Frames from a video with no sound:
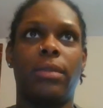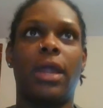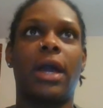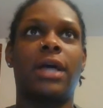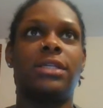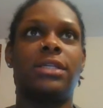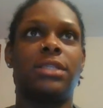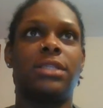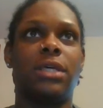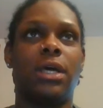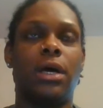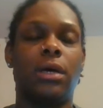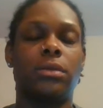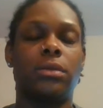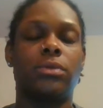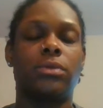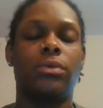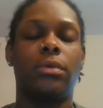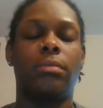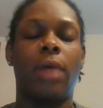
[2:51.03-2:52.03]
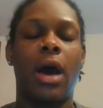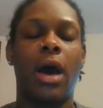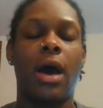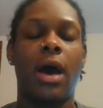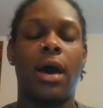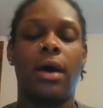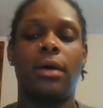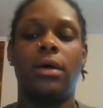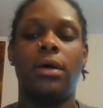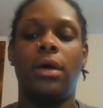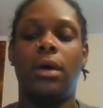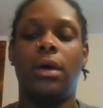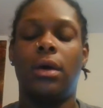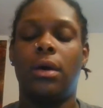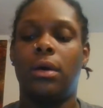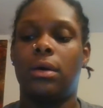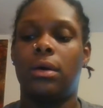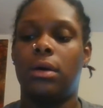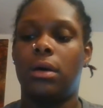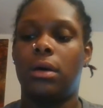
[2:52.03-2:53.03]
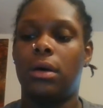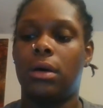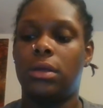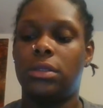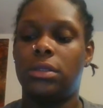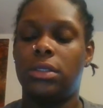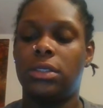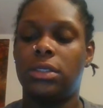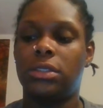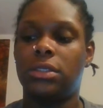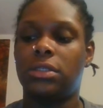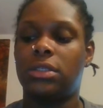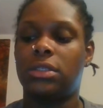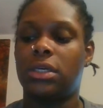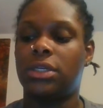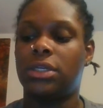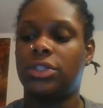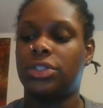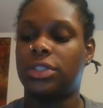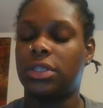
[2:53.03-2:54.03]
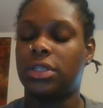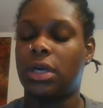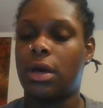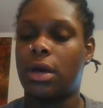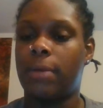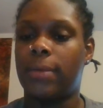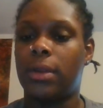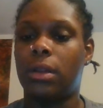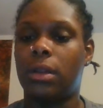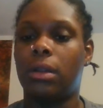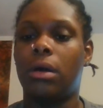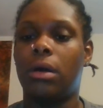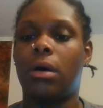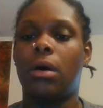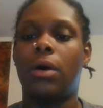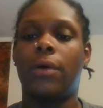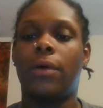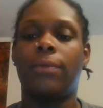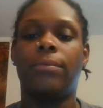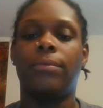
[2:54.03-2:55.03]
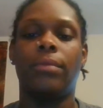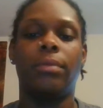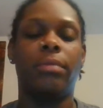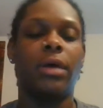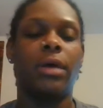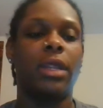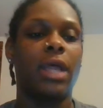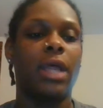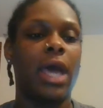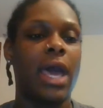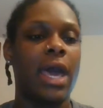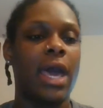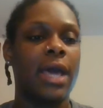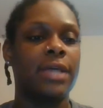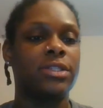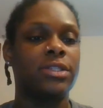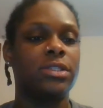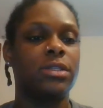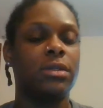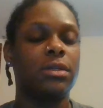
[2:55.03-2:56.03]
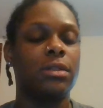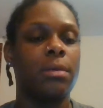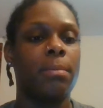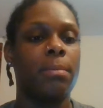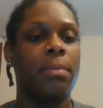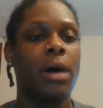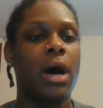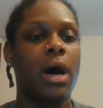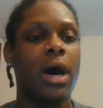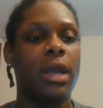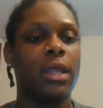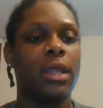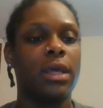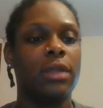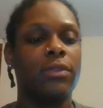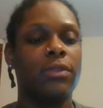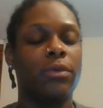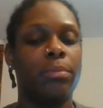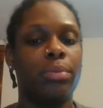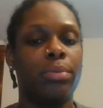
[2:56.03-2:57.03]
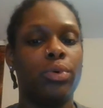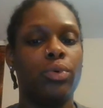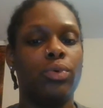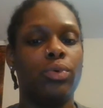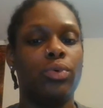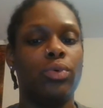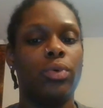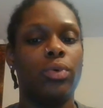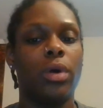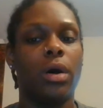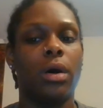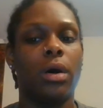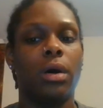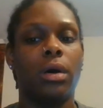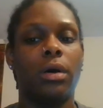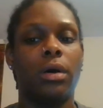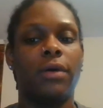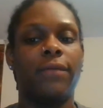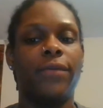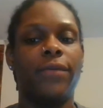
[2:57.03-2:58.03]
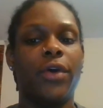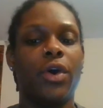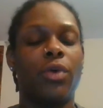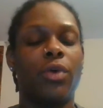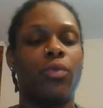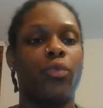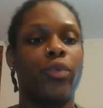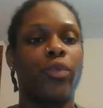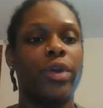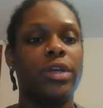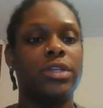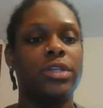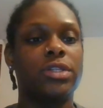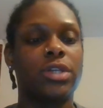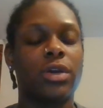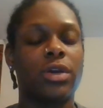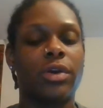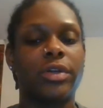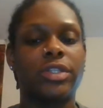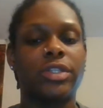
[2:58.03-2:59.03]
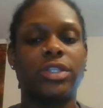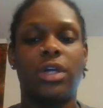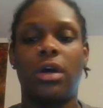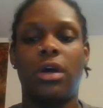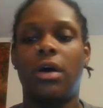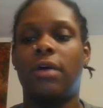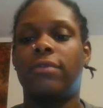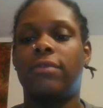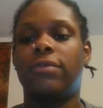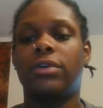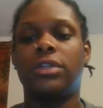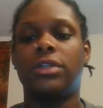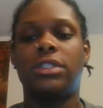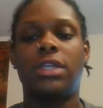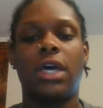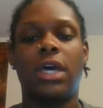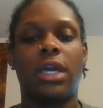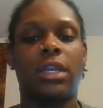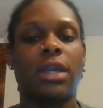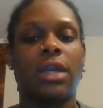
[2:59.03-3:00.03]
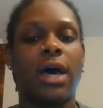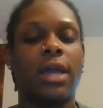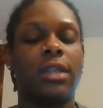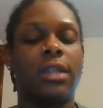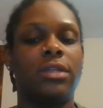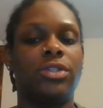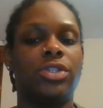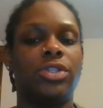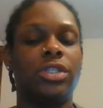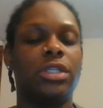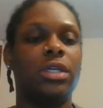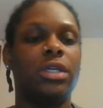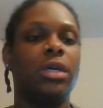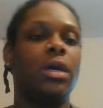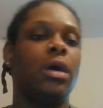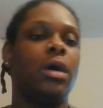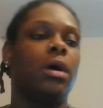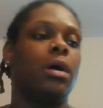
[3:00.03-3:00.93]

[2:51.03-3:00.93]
Like I said, it helps with my dissertation coming along, but it adds to the body, the pool of research for technology